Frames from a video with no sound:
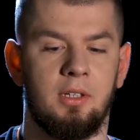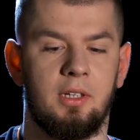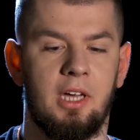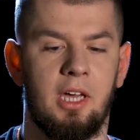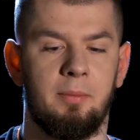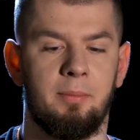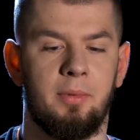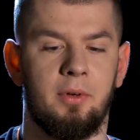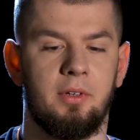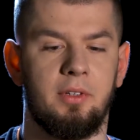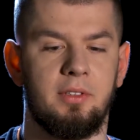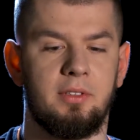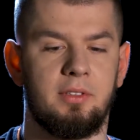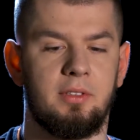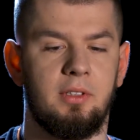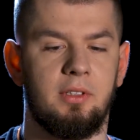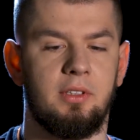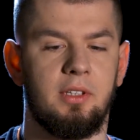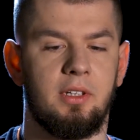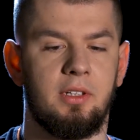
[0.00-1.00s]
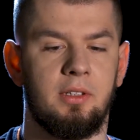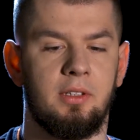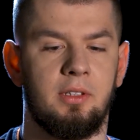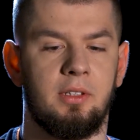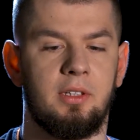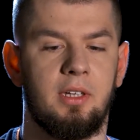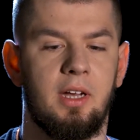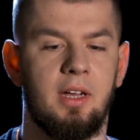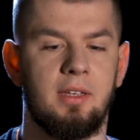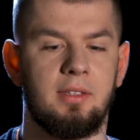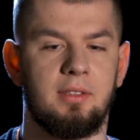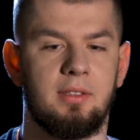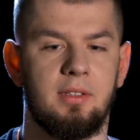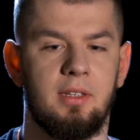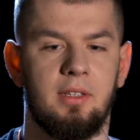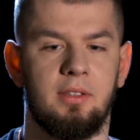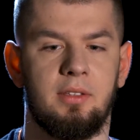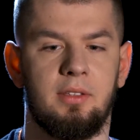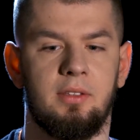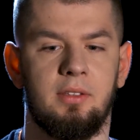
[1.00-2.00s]
Hyper is leading
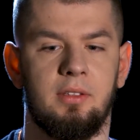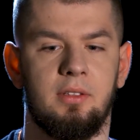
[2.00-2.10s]
us and